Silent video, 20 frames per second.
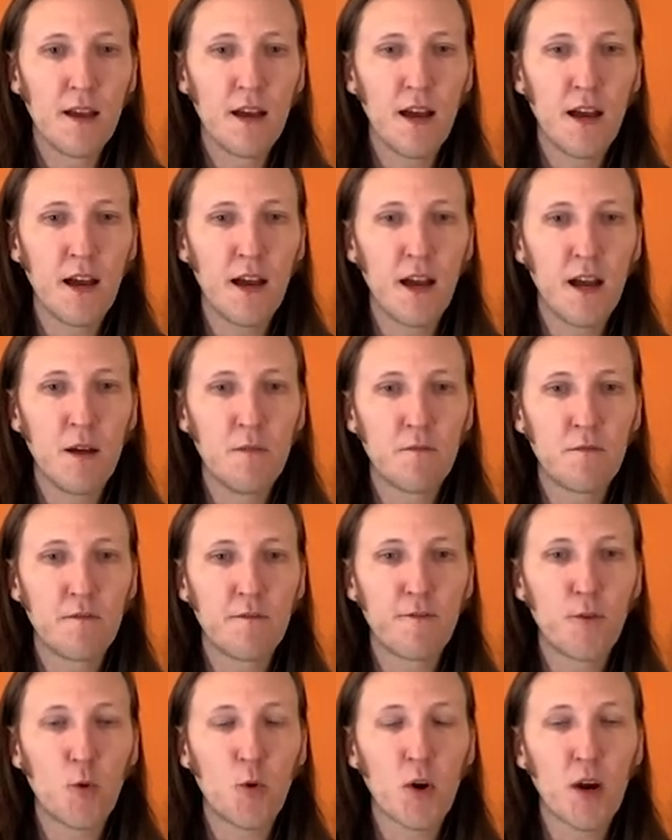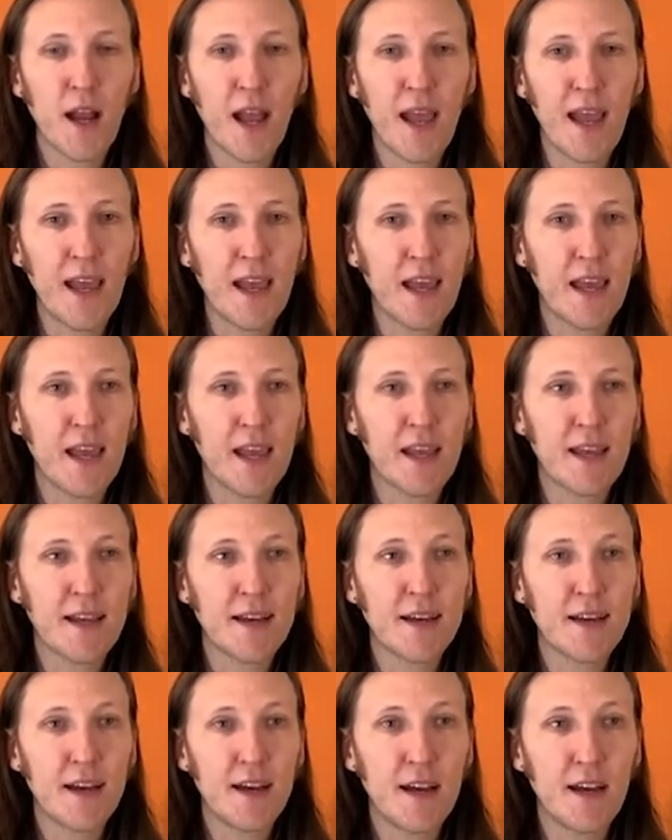For
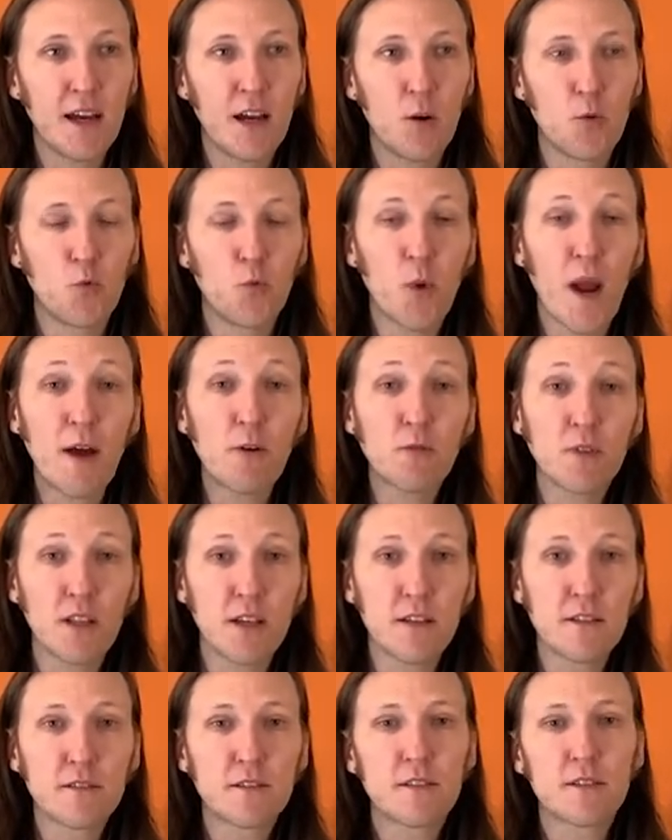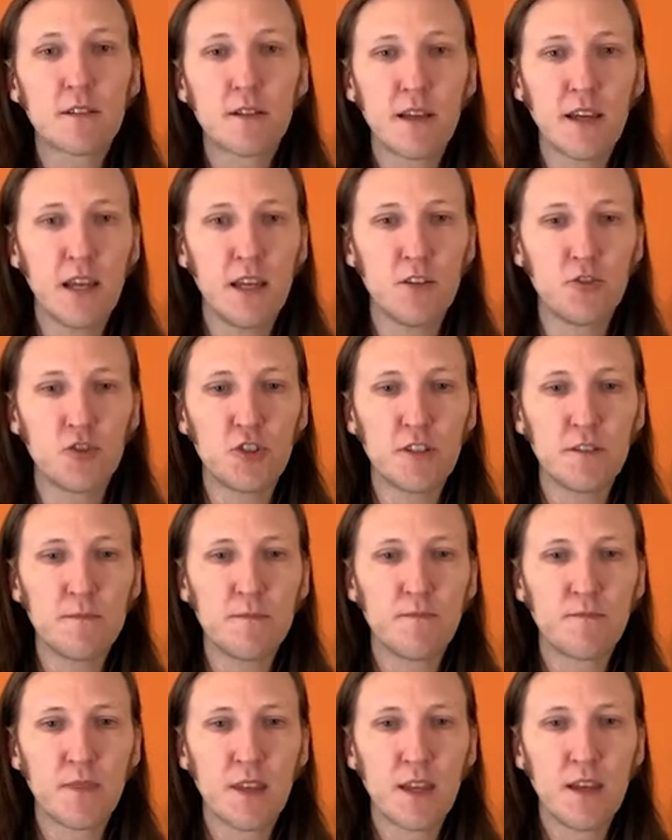a routeless
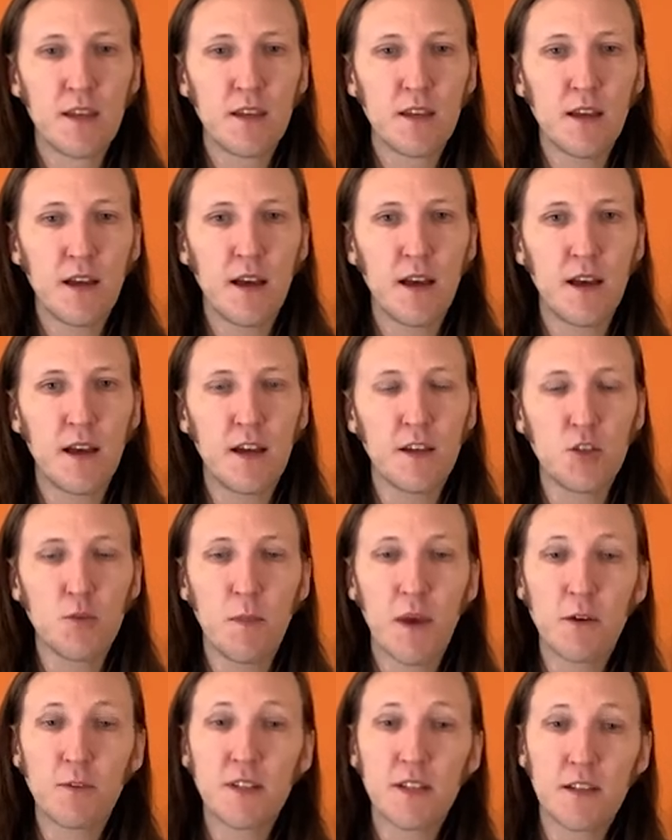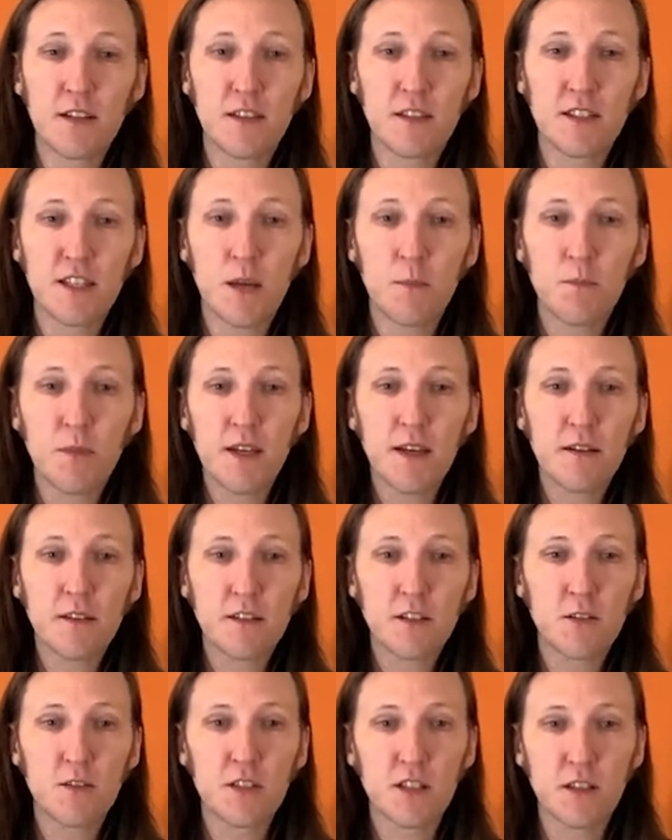engine, you mount it in the template
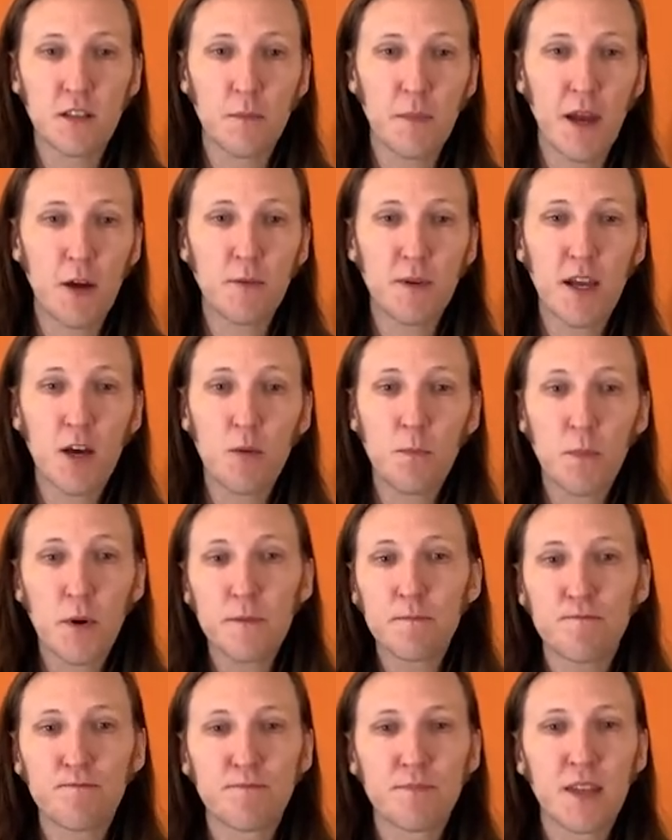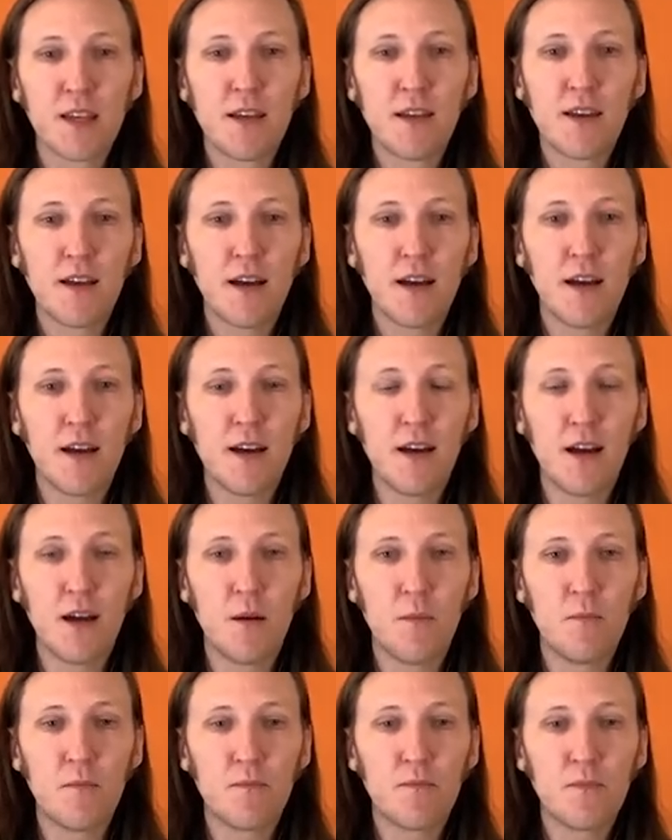using the mount helper.
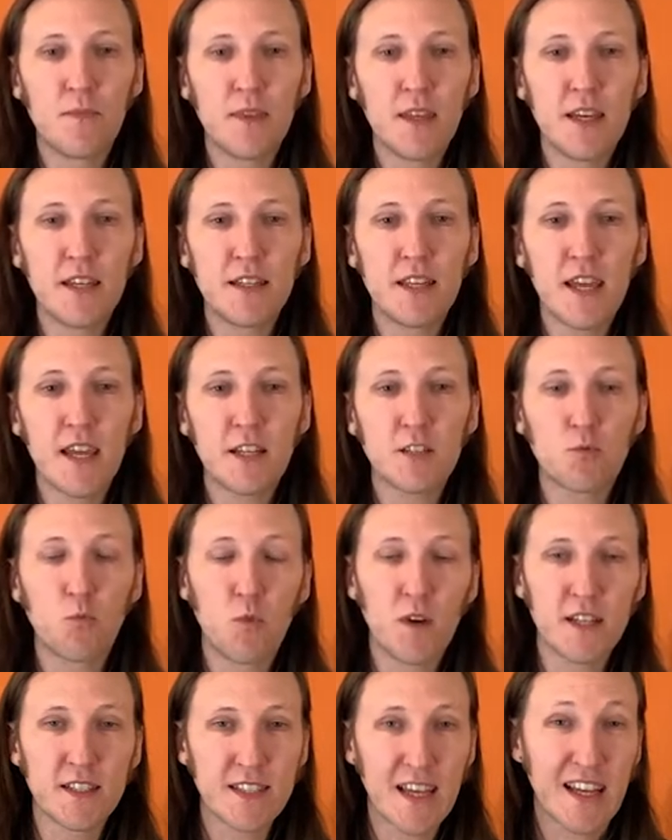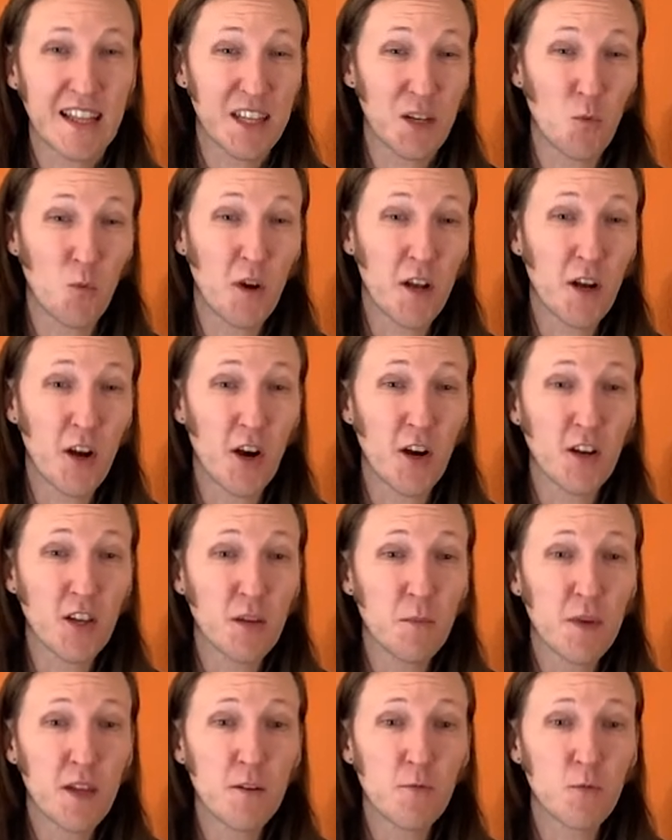It takes exactly one
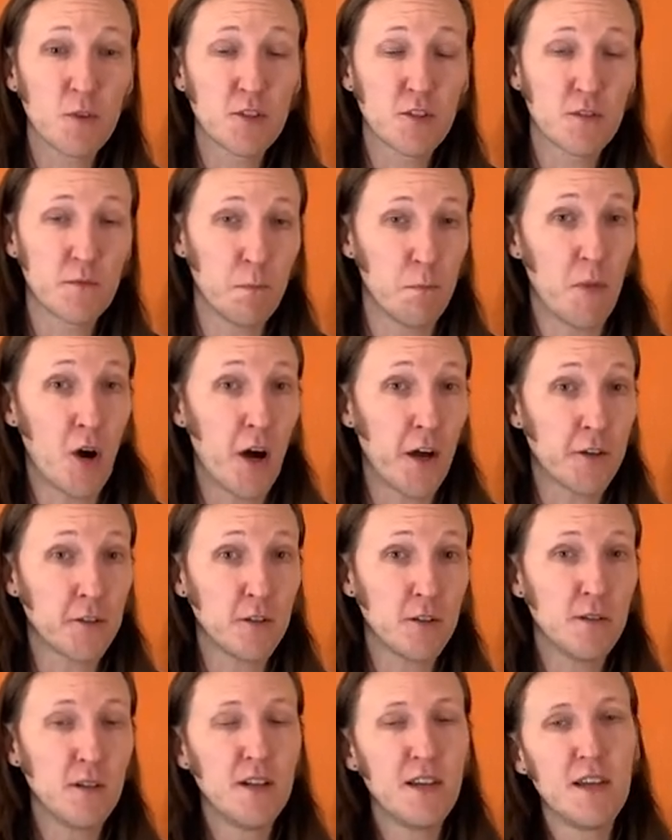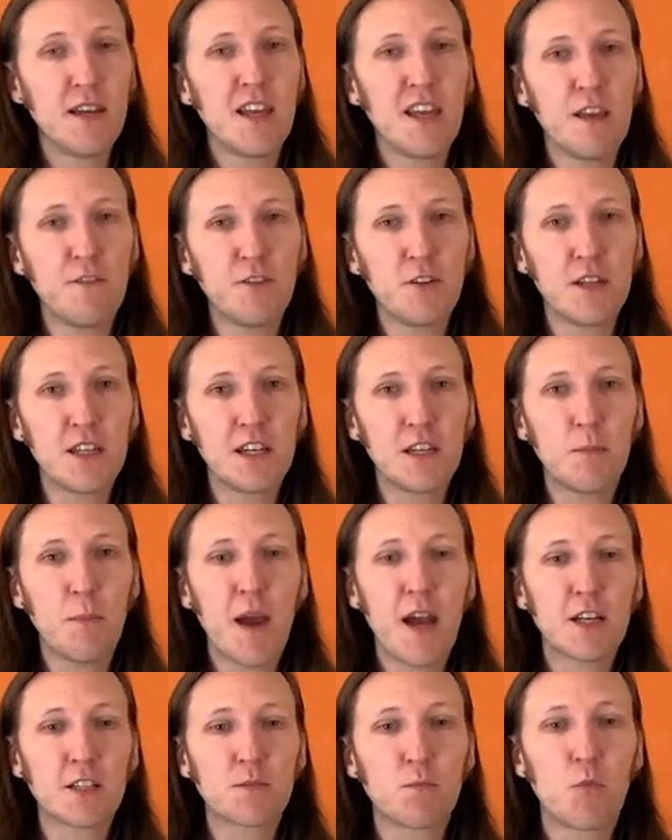argument, which is model. If you need to
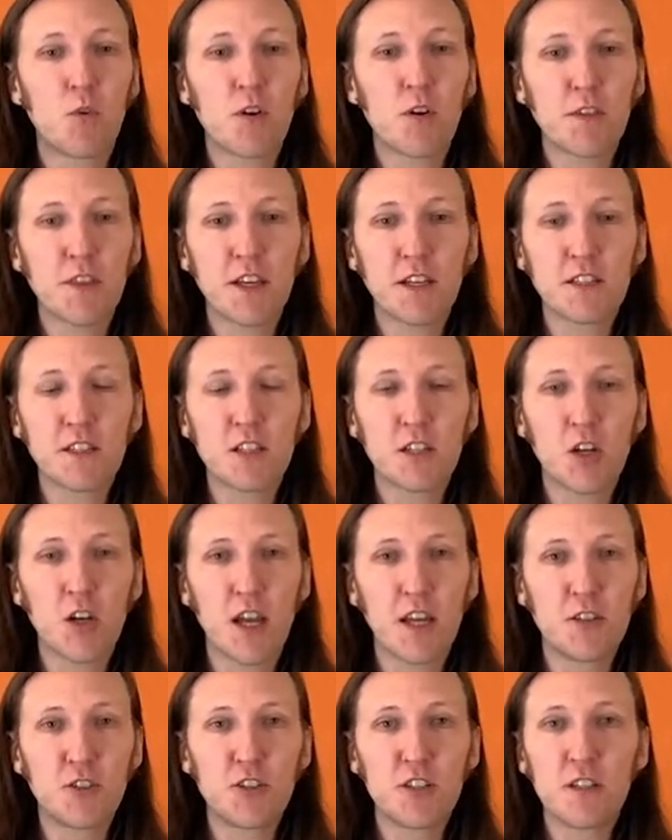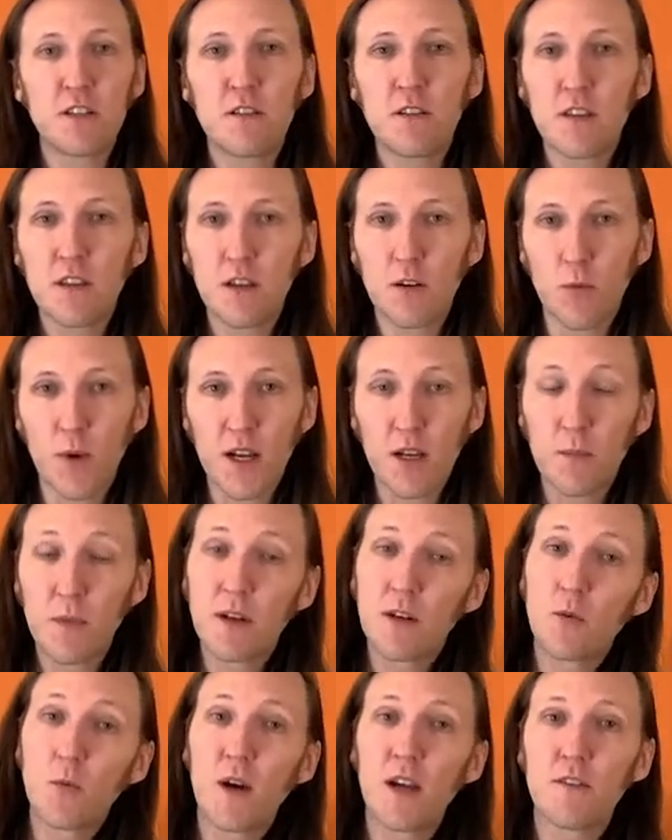pass more things to your engine, the
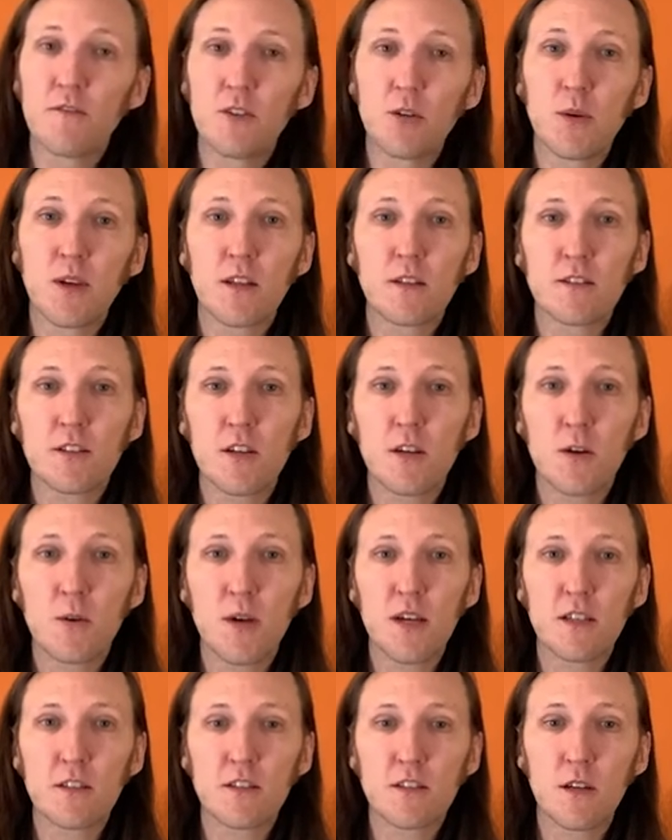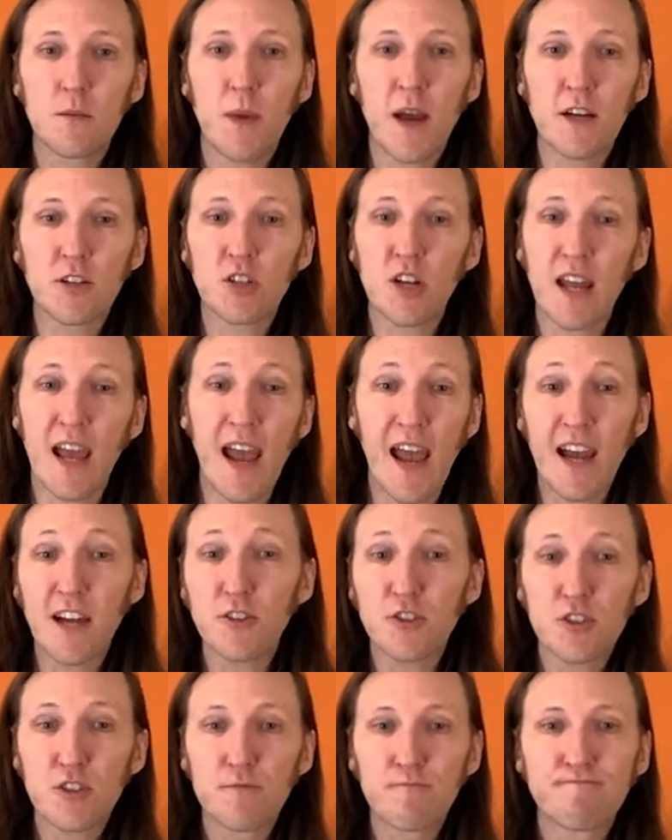recommended way of doing so is to pass it a
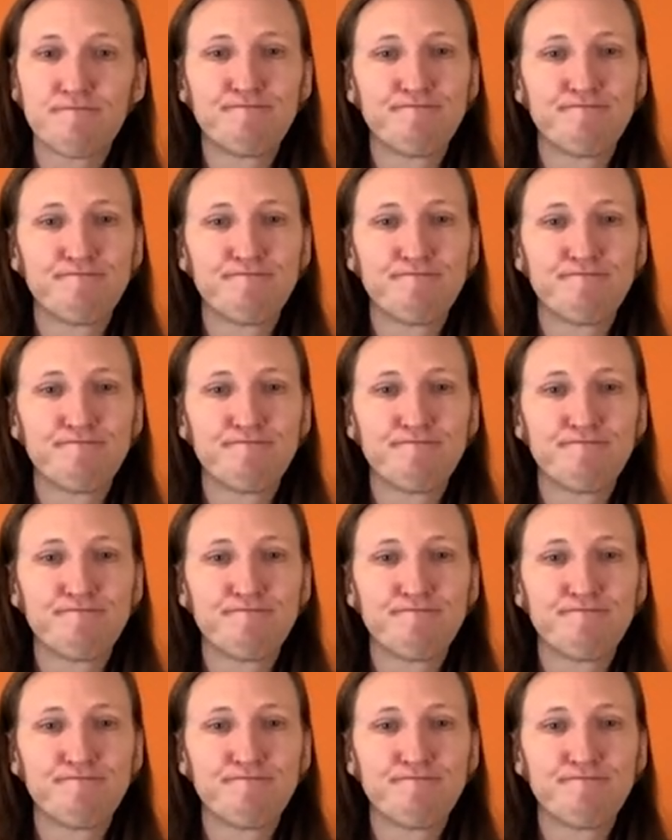hash.